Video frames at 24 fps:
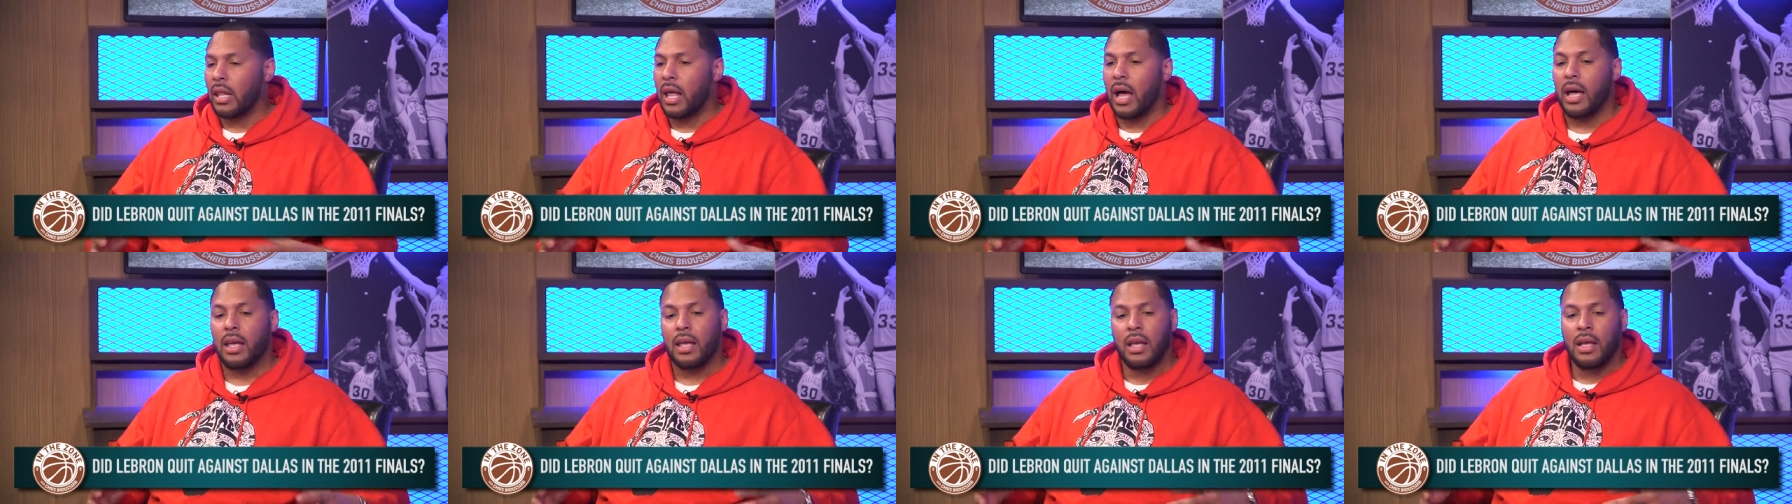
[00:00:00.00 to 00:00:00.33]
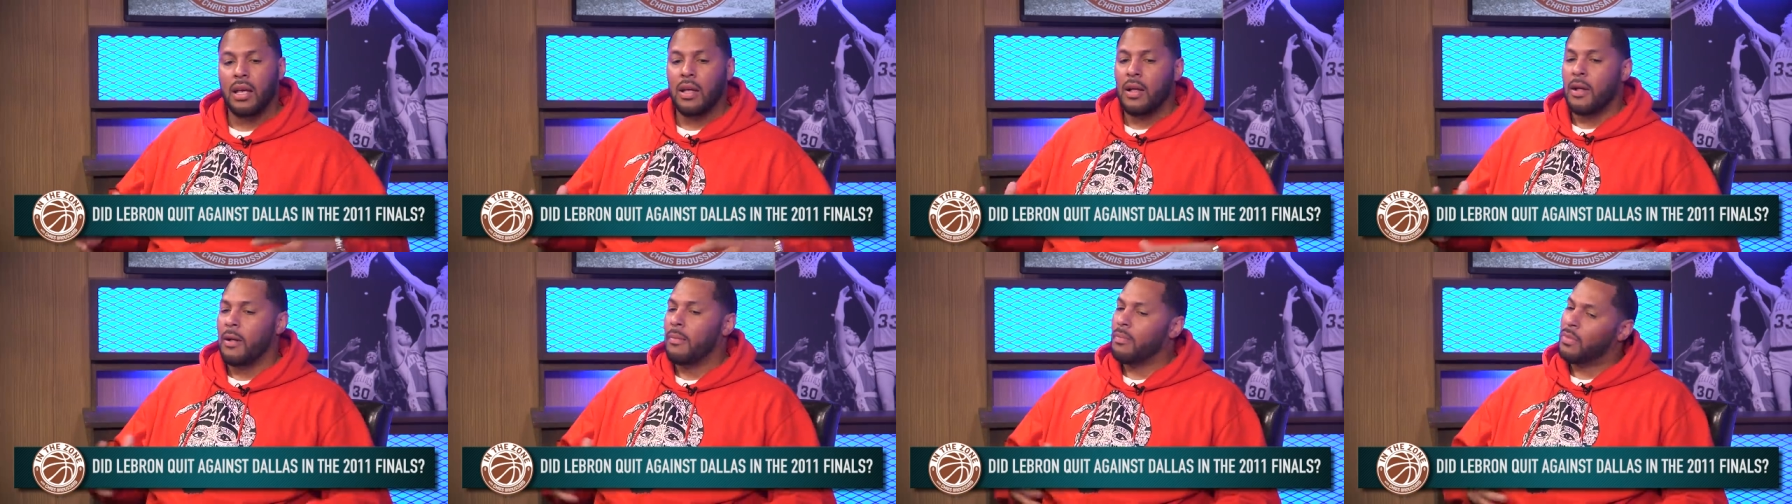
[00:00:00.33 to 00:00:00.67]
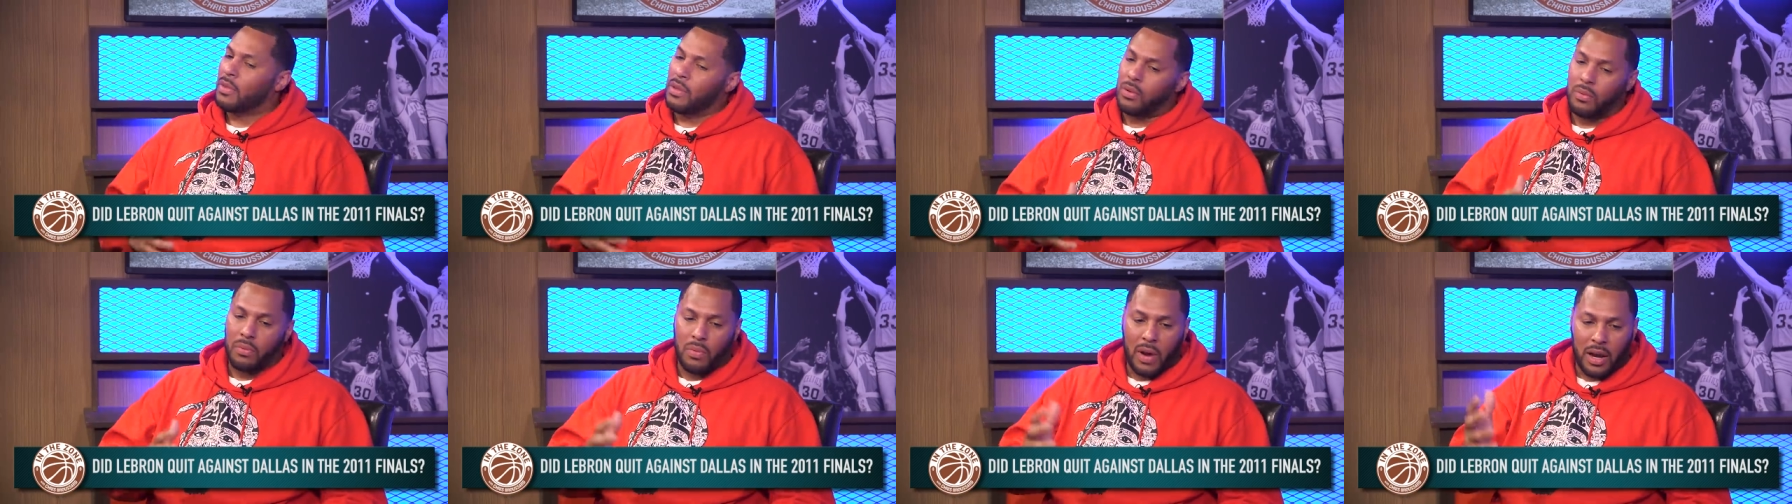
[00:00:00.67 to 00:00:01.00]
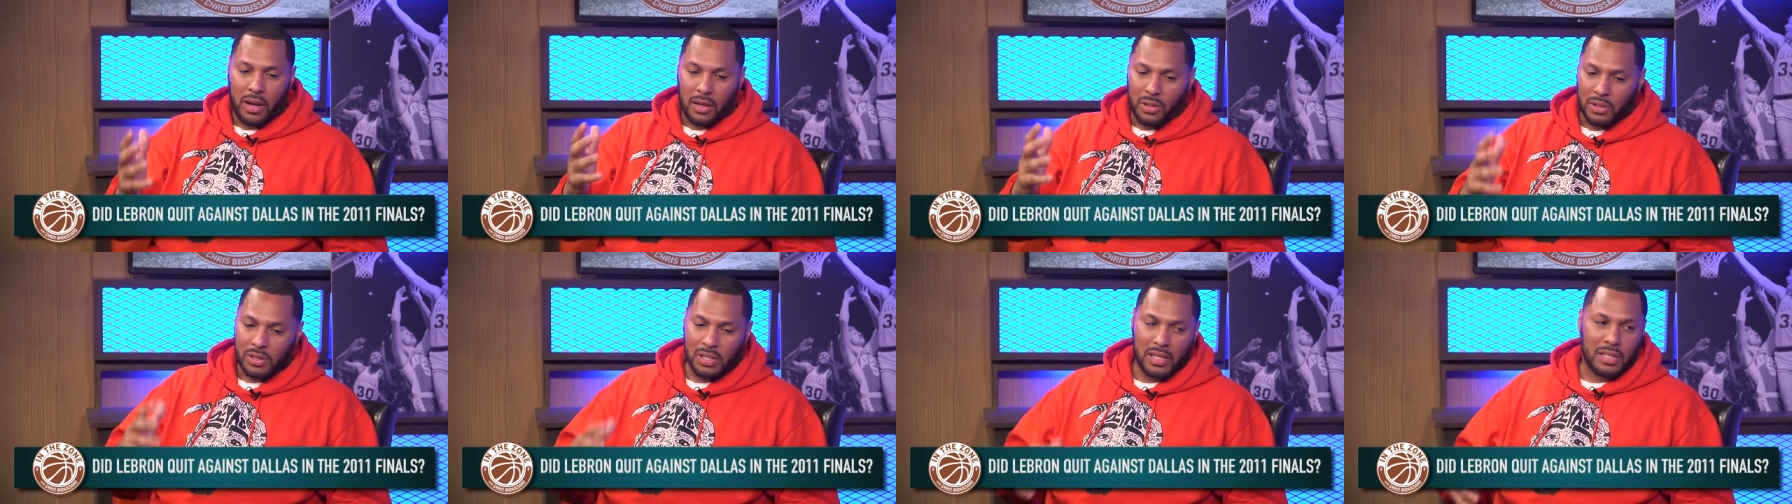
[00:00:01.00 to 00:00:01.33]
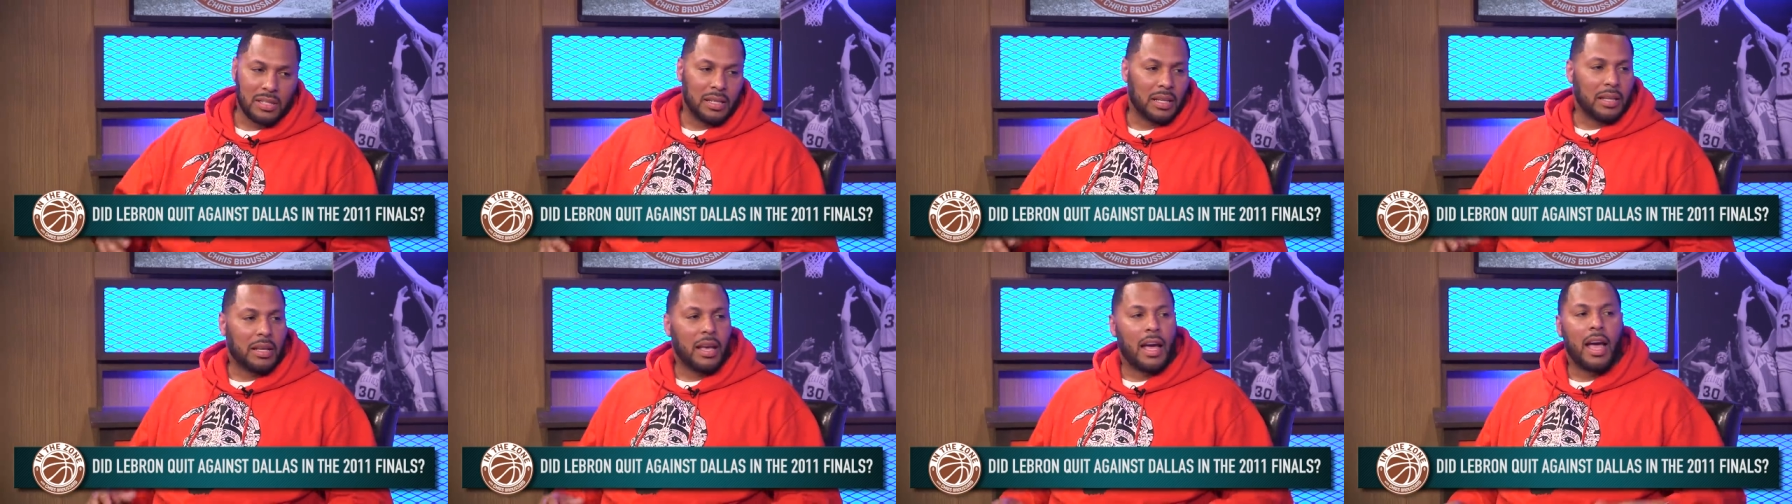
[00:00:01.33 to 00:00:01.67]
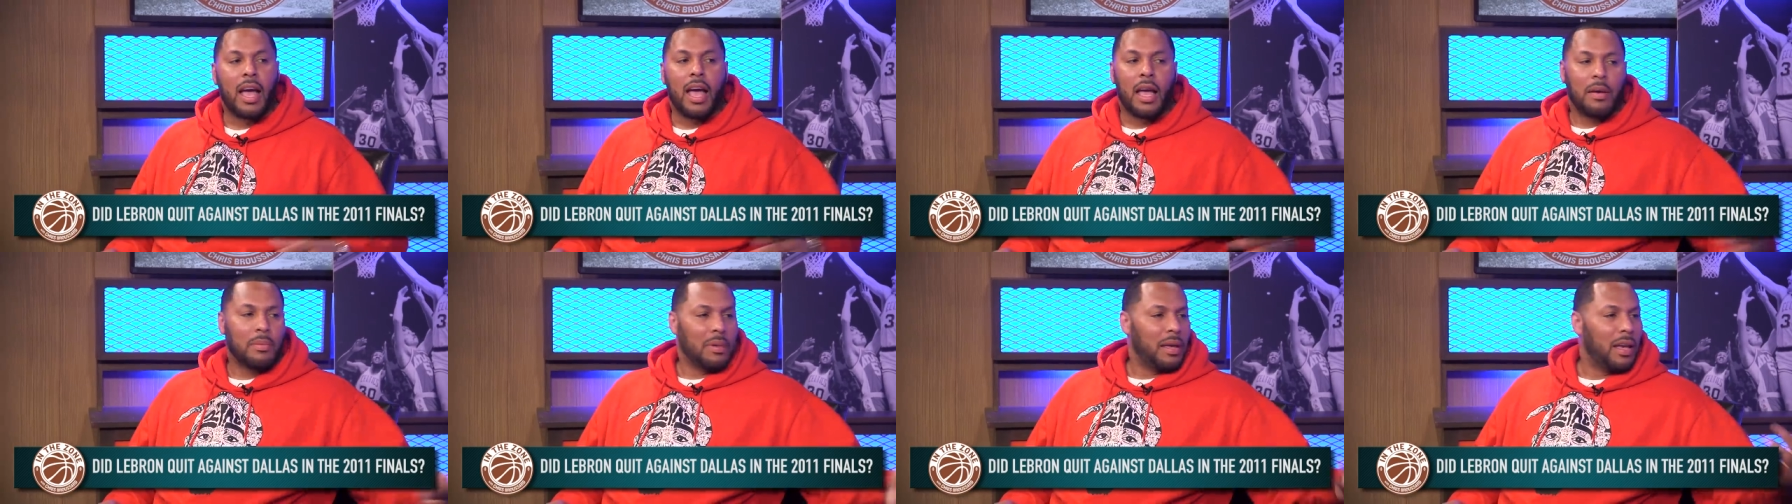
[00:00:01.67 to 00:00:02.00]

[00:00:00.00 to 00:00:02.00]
like regular season game.